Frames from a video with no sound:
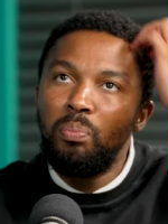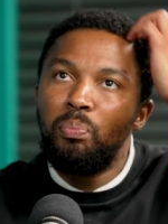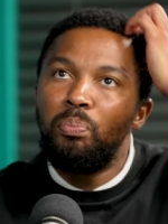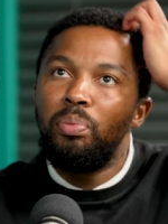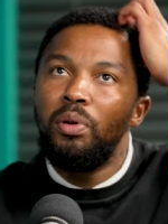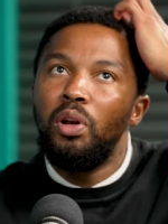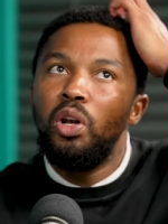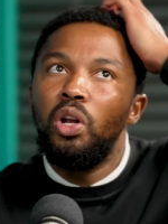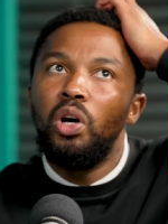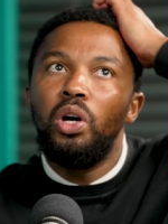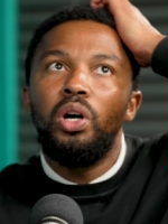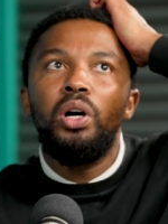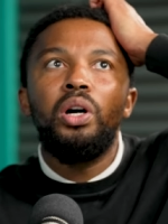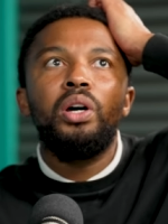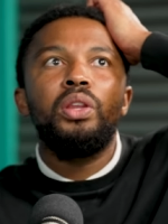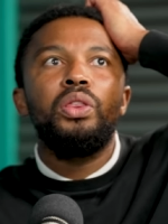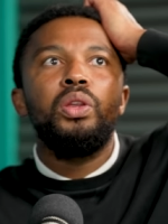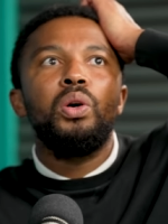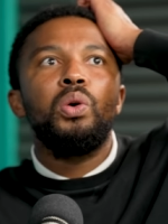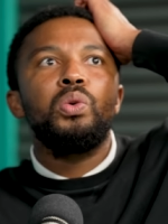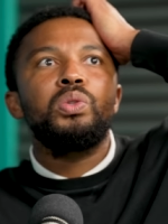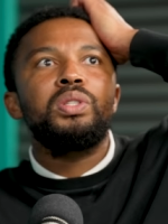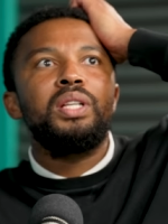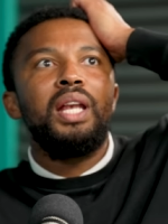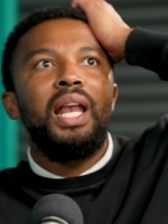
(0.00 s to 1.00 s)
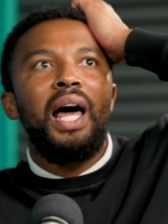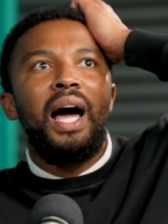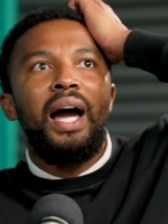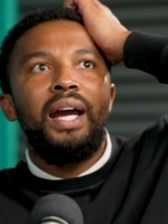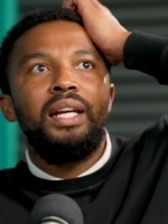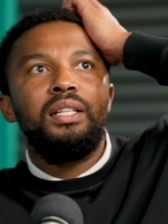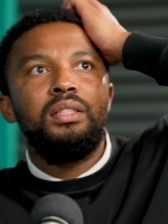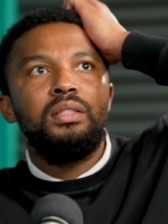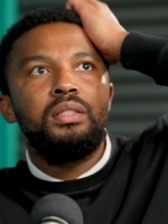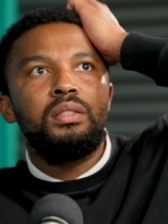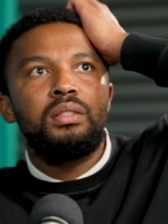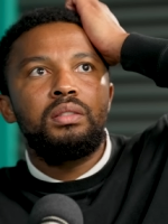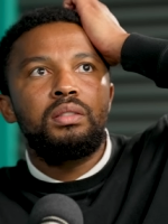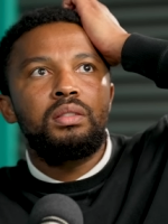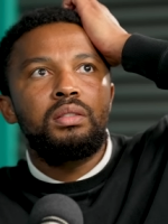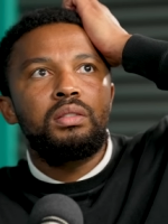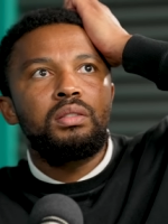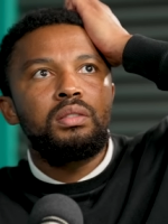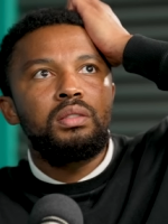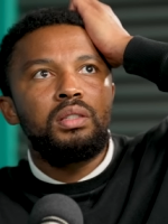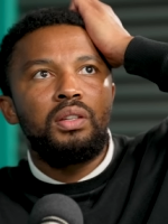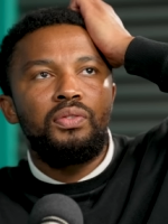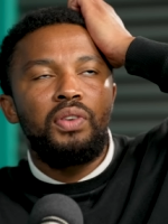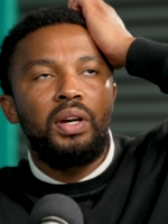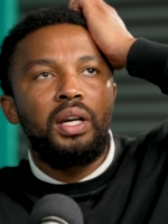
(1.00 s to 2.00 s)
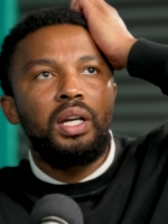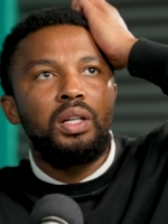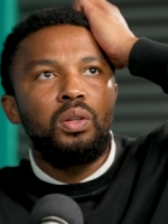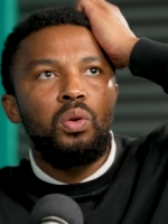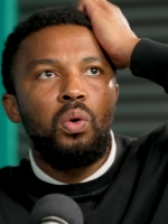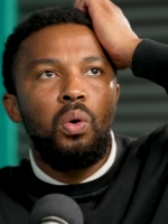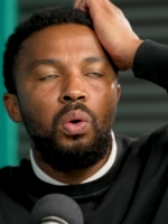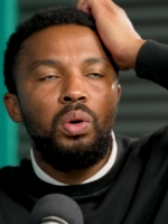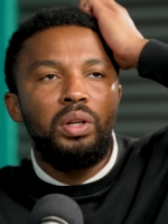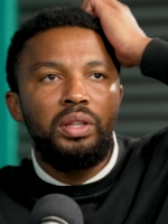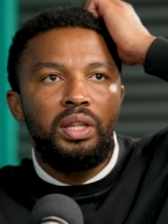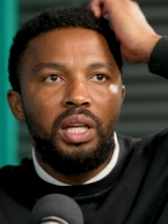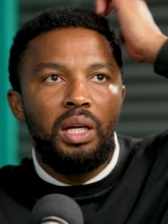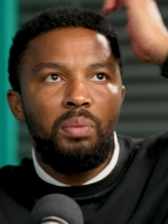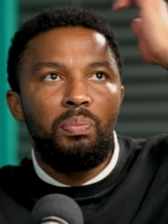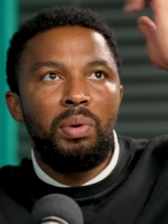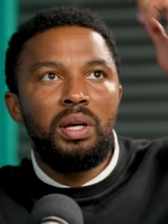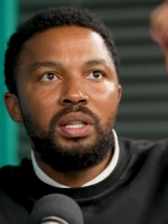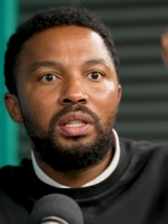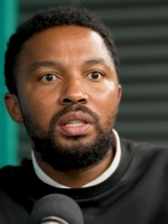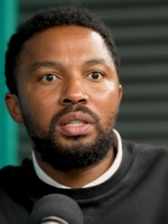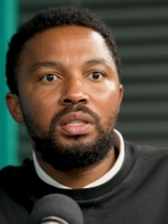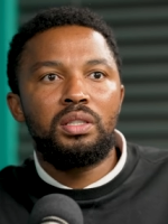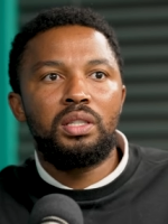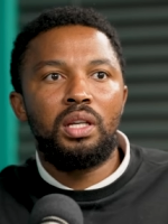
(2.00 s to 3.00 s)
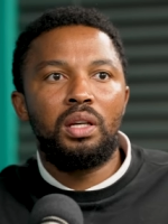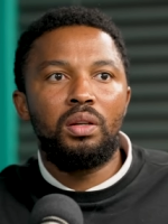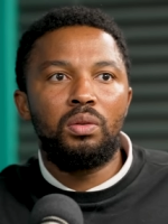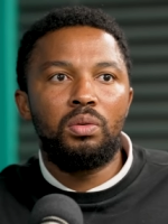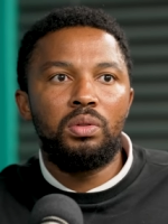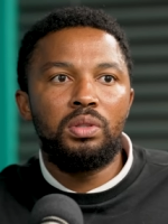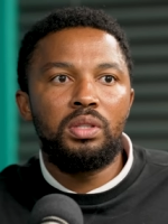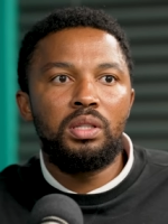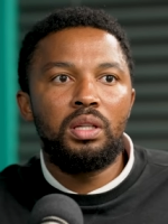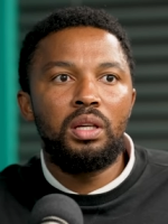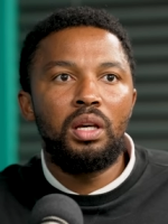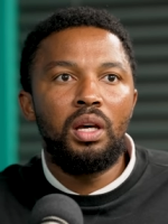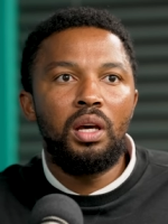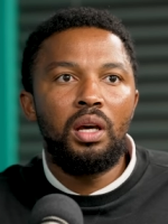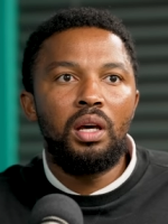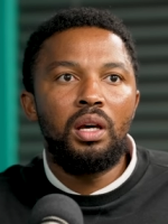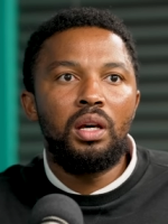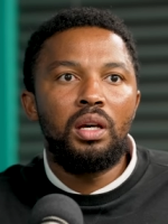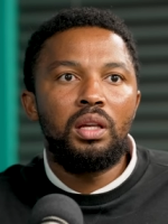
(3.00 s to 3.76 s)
blur those lines, if I can call it that, by just saying, Uguti,